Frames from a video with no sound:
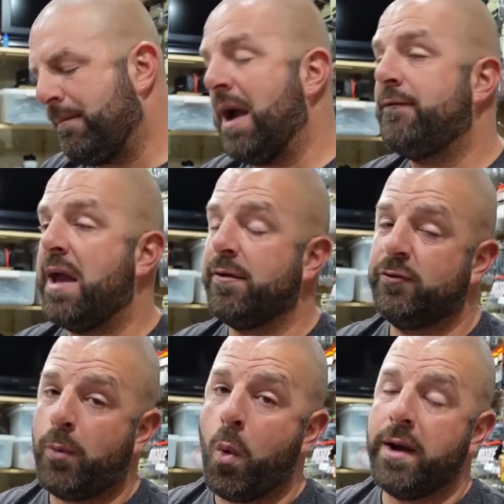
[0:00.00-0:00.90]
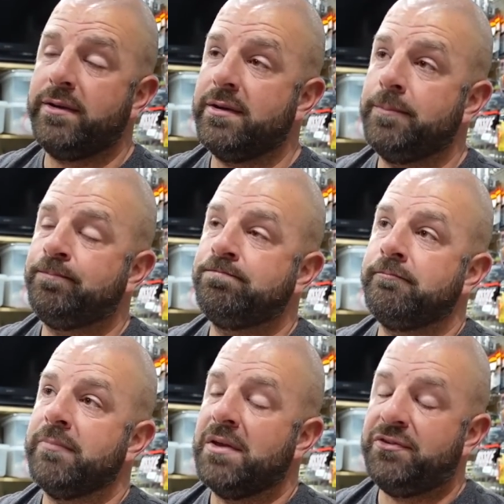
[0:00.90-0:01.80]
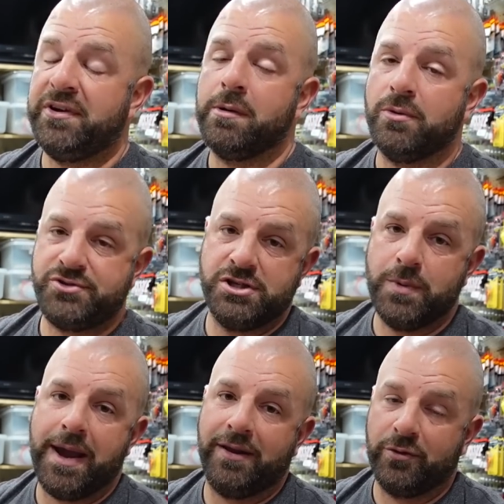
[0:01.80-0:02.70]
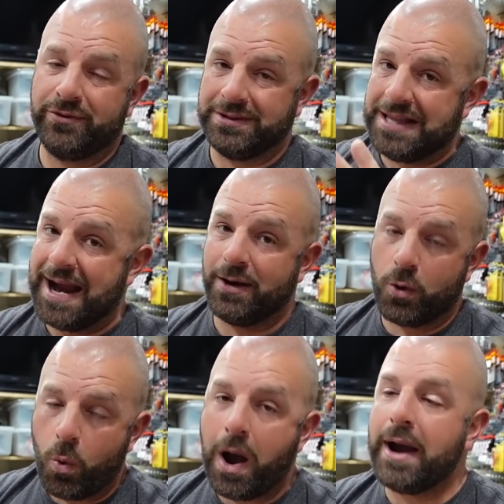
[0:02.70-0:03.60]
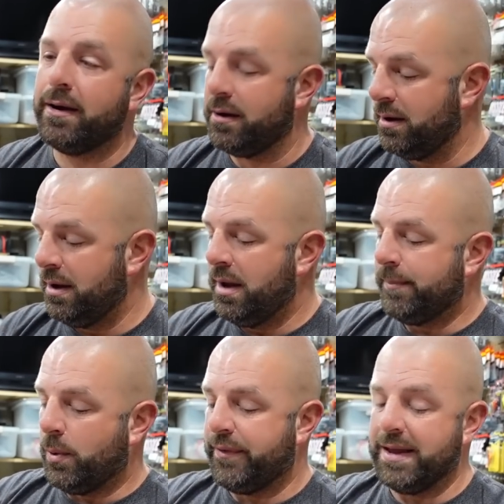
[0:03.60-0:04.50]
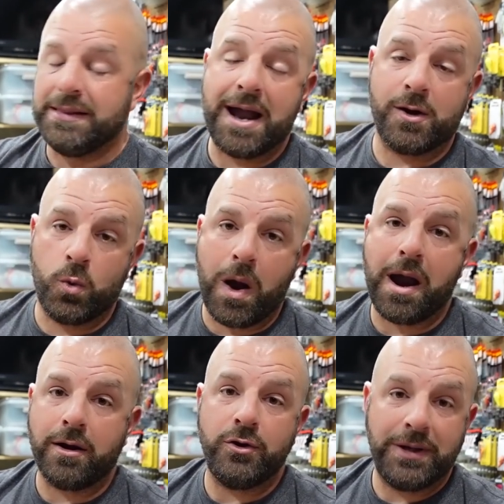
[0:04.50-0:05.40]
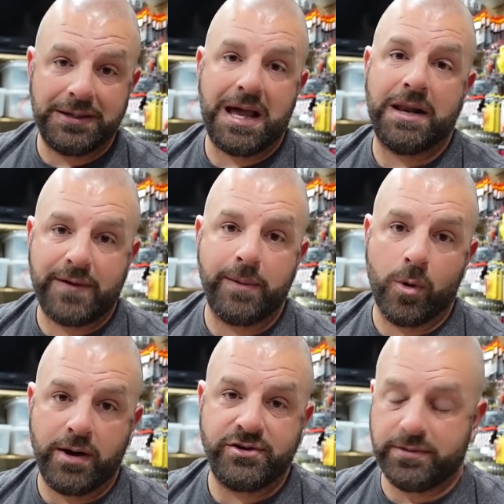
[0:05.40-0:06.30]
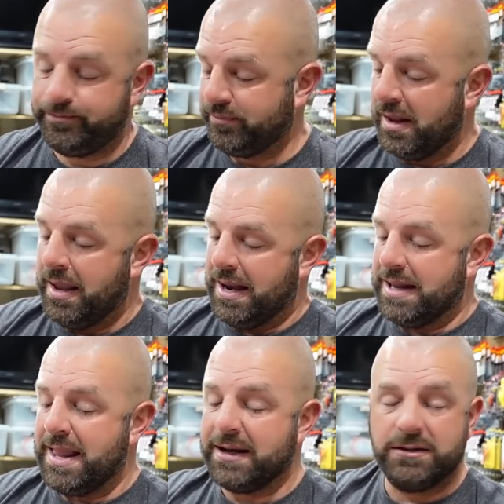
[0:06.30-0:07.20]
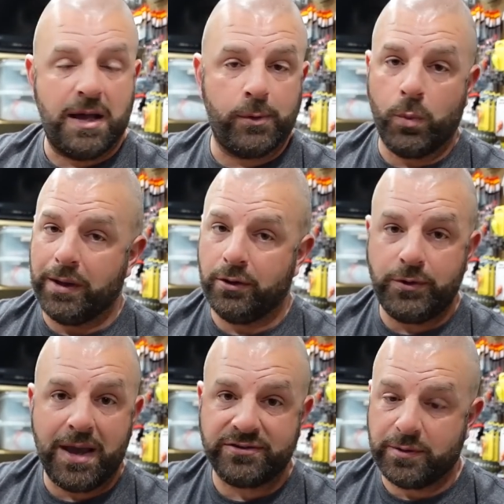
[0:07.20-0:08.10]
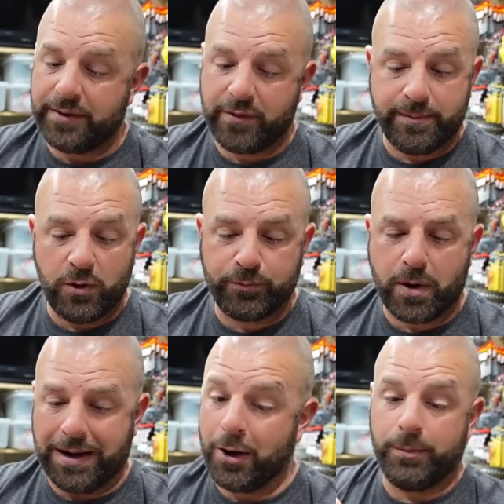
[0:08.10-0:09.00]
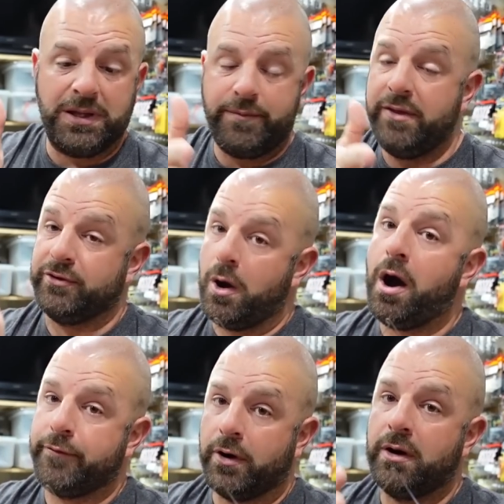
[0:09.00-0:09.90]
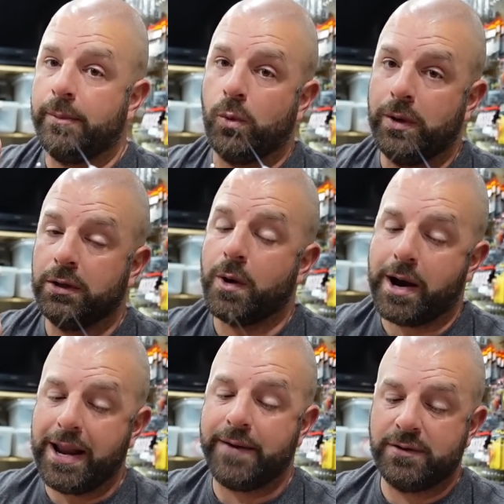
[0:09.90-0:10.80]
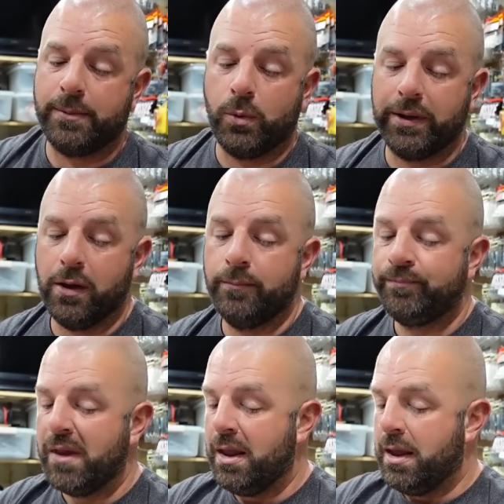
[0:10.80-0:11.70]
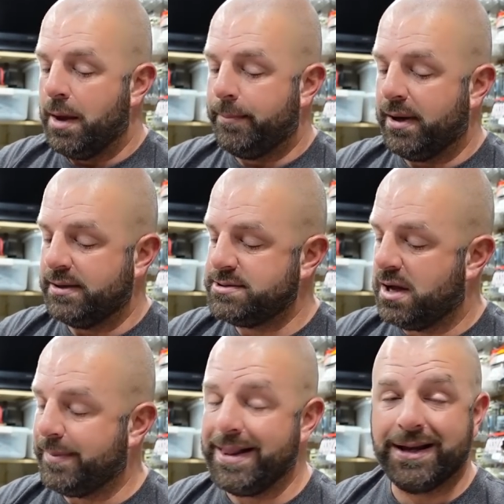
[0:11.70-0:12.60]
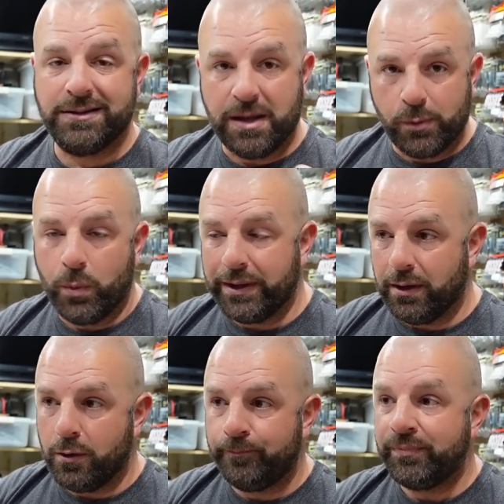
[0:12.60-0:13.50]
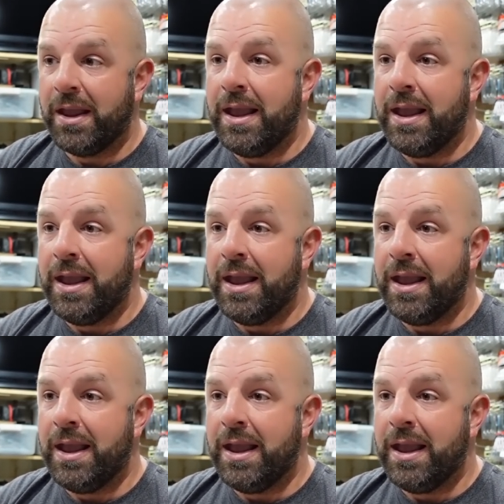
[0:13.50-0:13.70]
My favorite's 0.028, so it's a lighter wire, but with that lighter wire, you get a lot of vibration. And I like a double willow. You guys know that for the most part. I don't believe these are offered in double willow, or I'd have a double willow, but I like a double willow.